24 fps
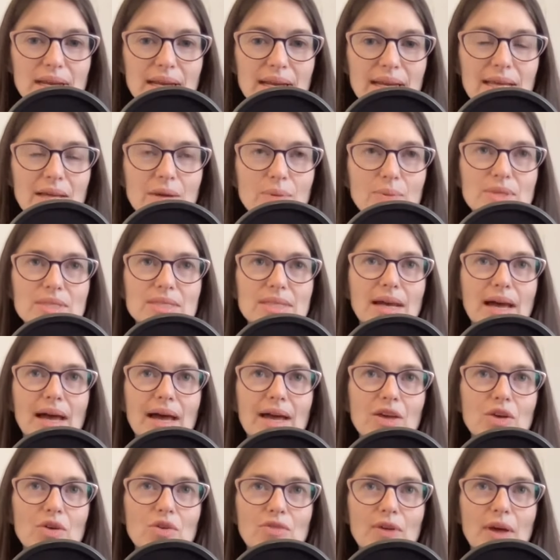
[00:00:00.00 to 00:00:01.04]
And he was the
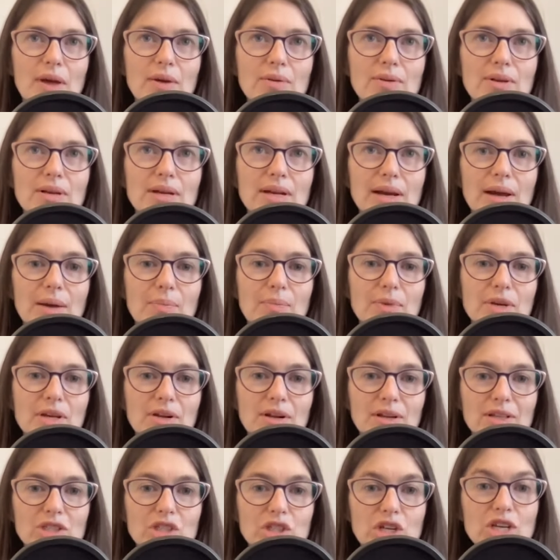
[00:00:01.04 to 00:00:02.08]
guy who founded a company
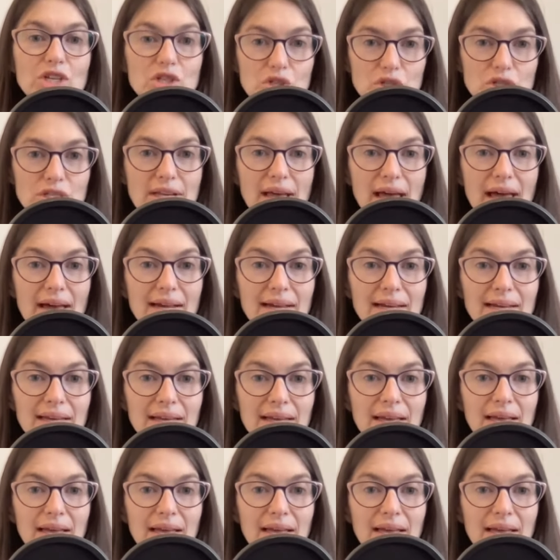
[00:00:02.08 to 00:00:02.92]
called GestureTek